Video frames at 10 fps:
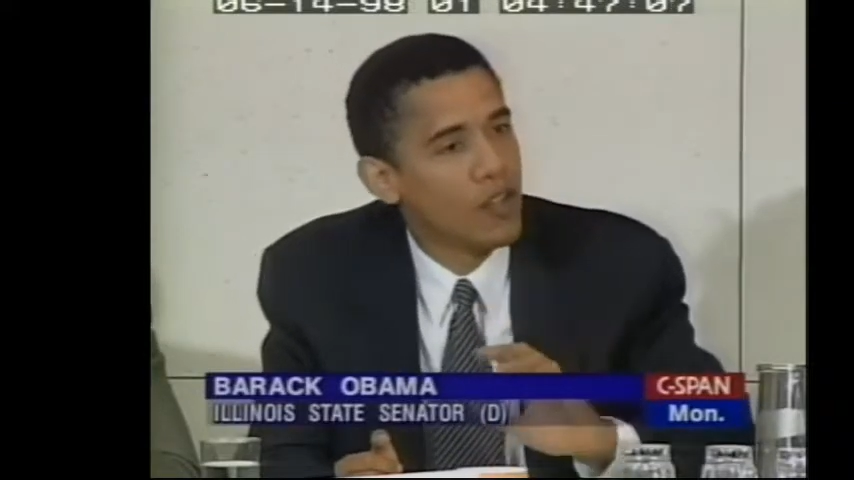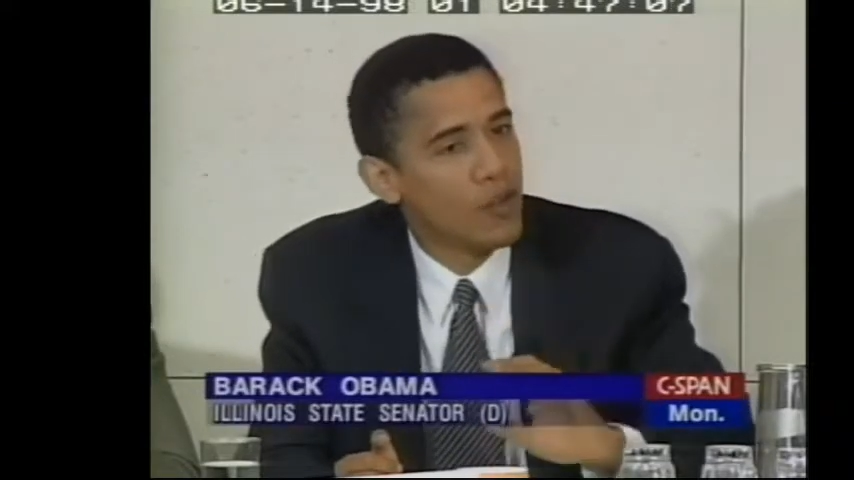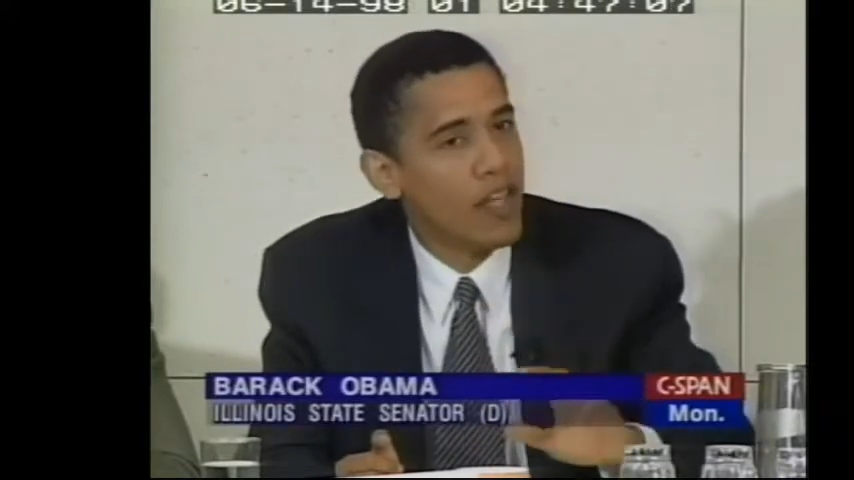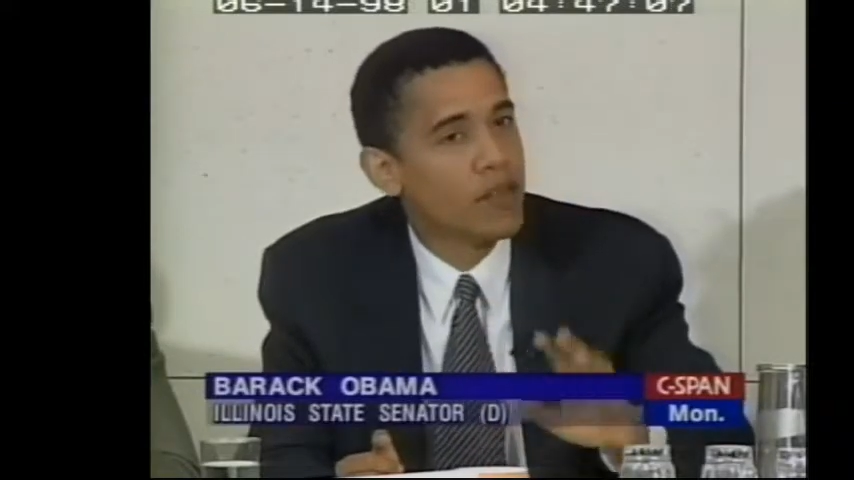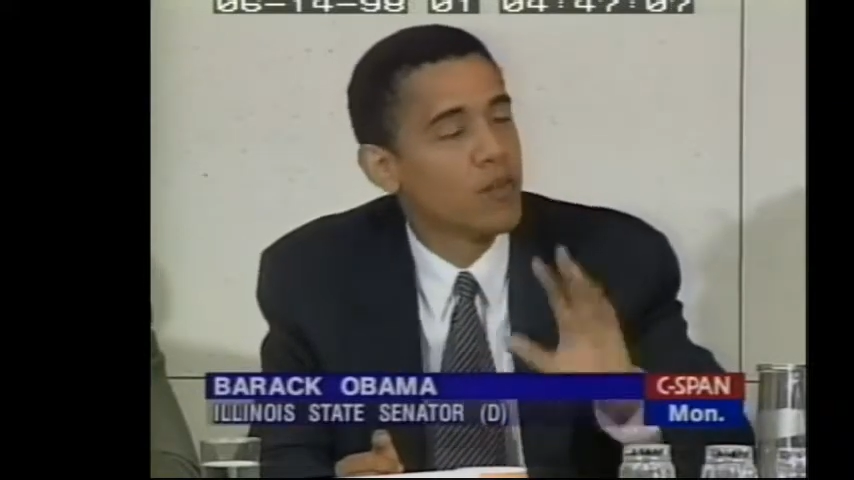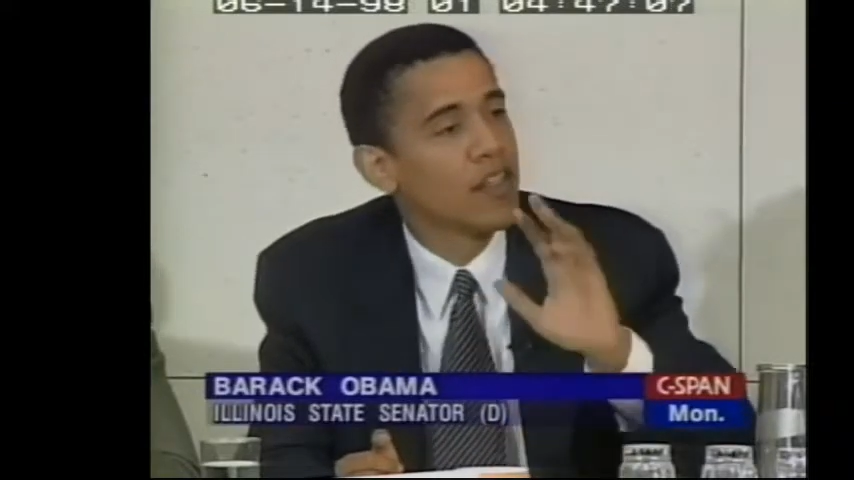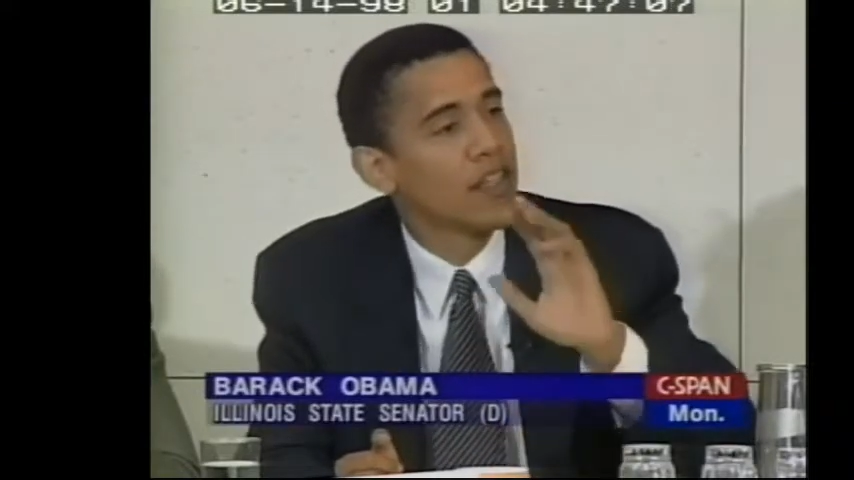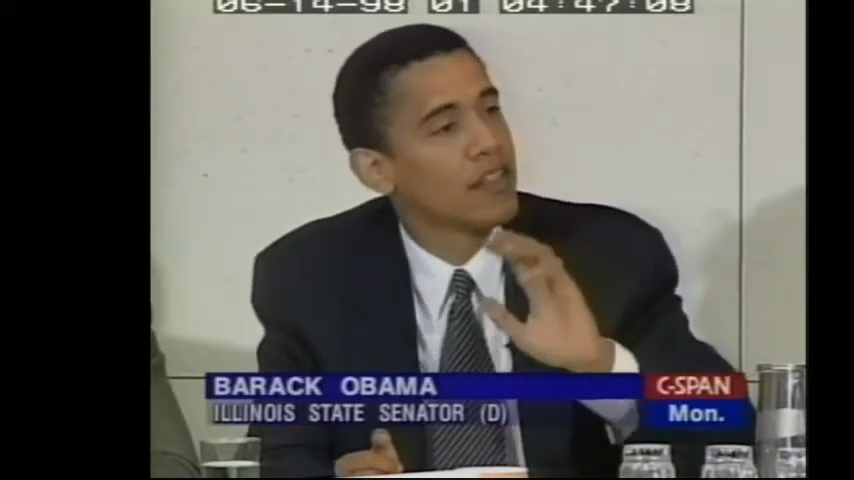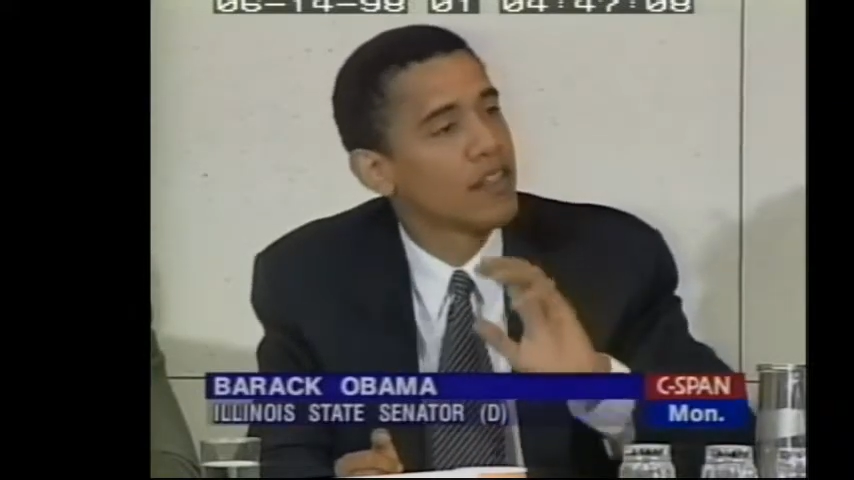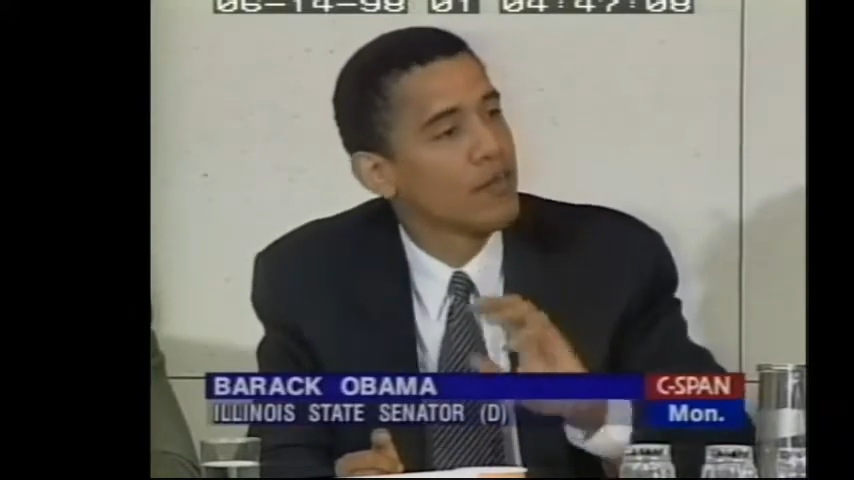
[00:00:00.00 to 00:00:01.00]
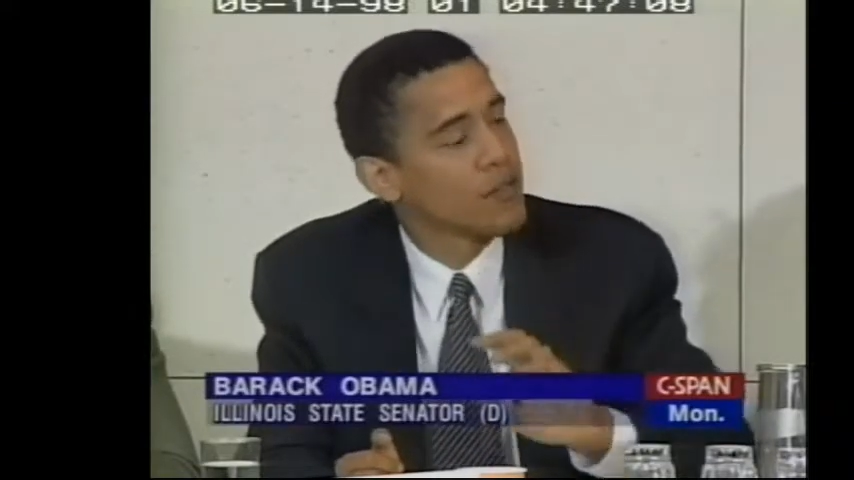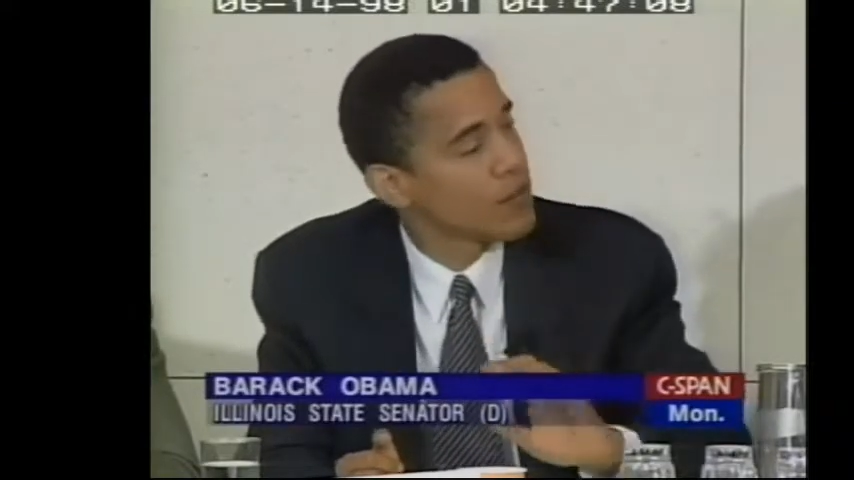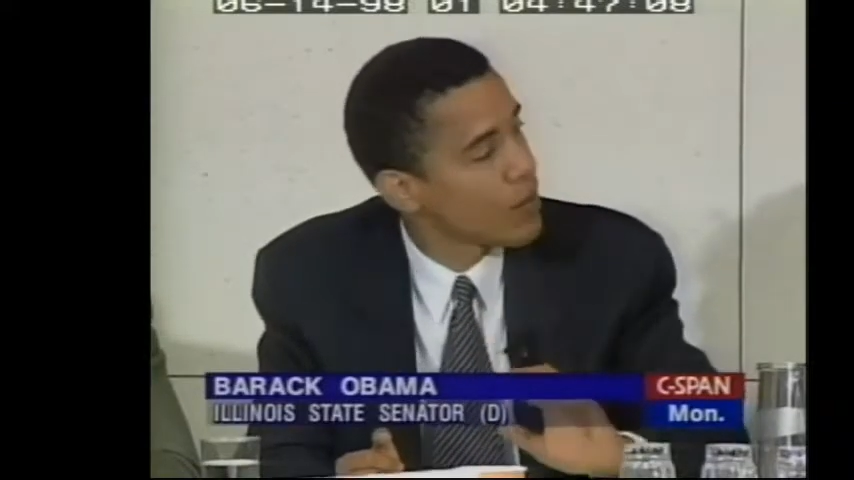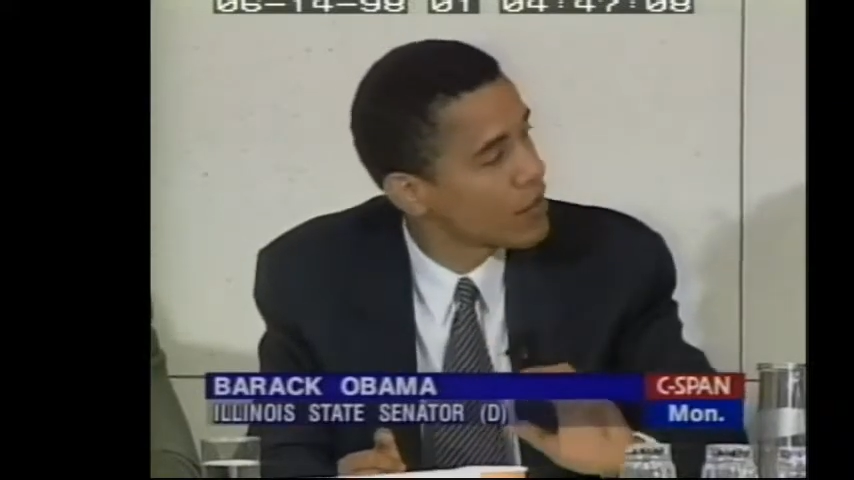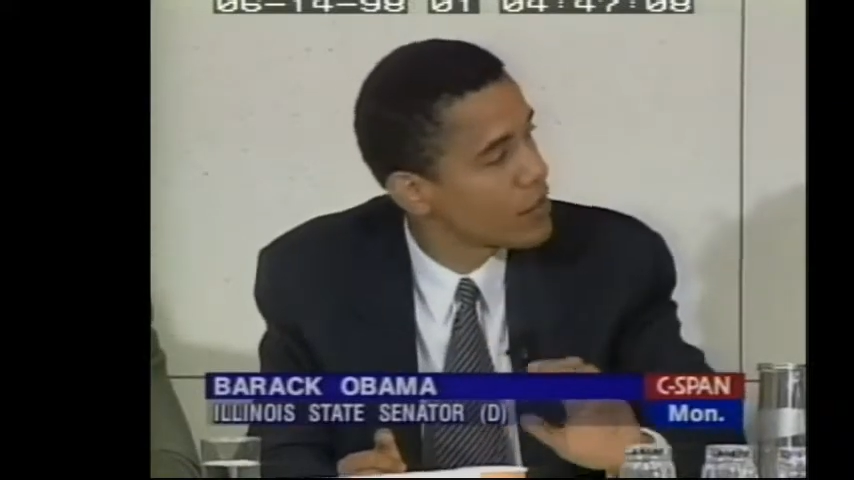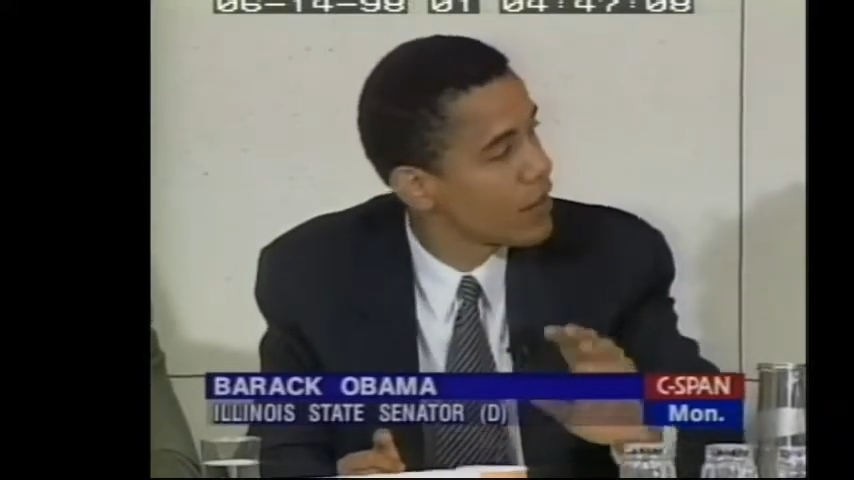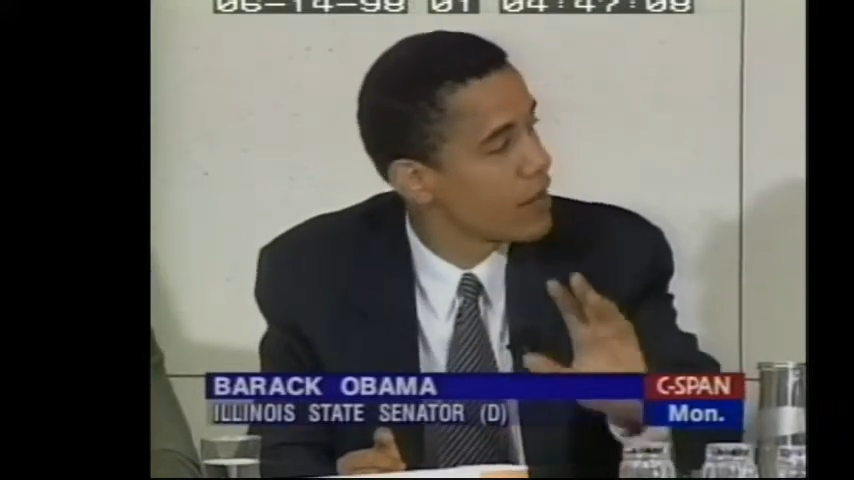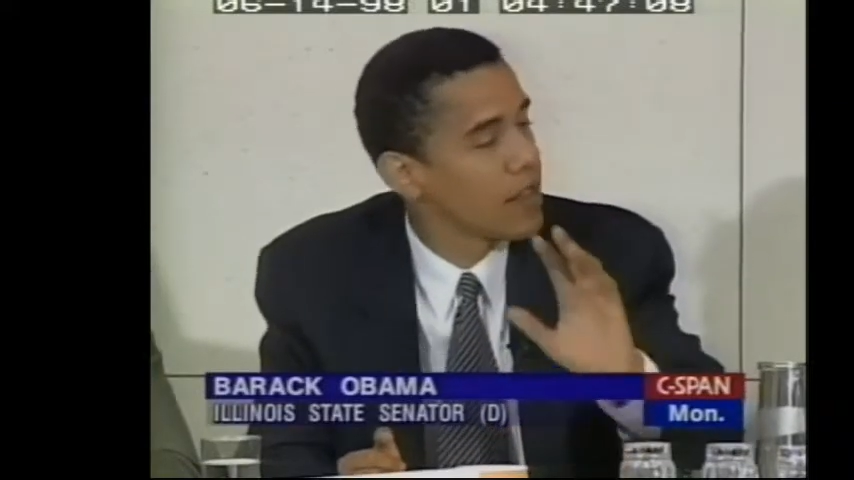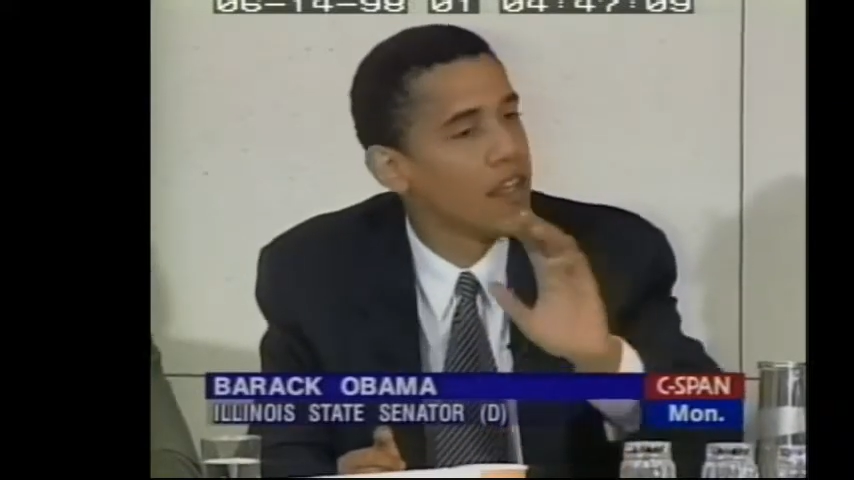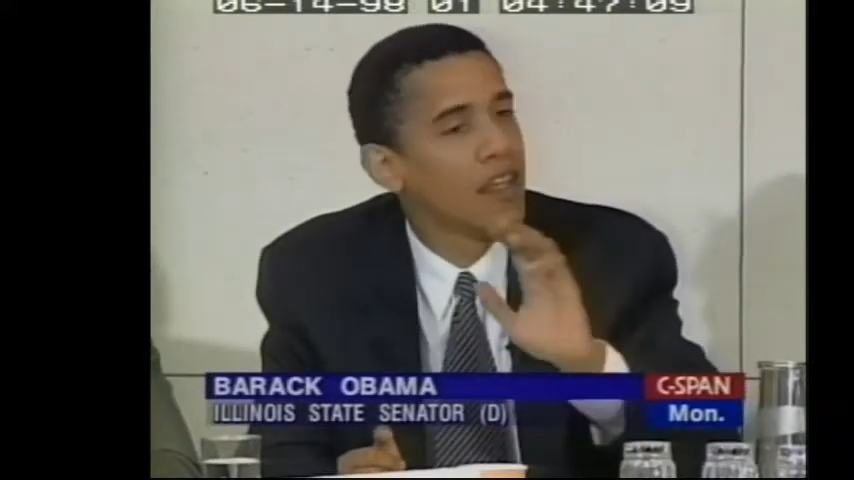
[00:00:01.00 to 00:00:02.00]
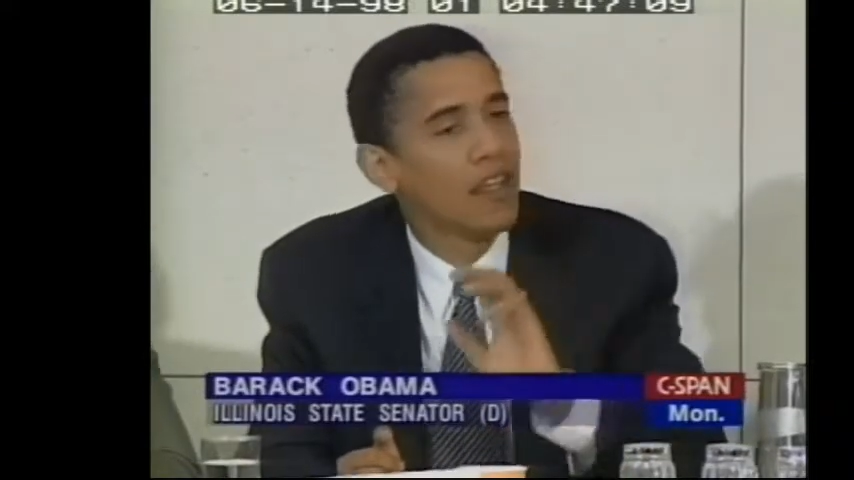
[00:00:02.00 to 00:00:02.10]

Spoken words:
transportation infrastructure and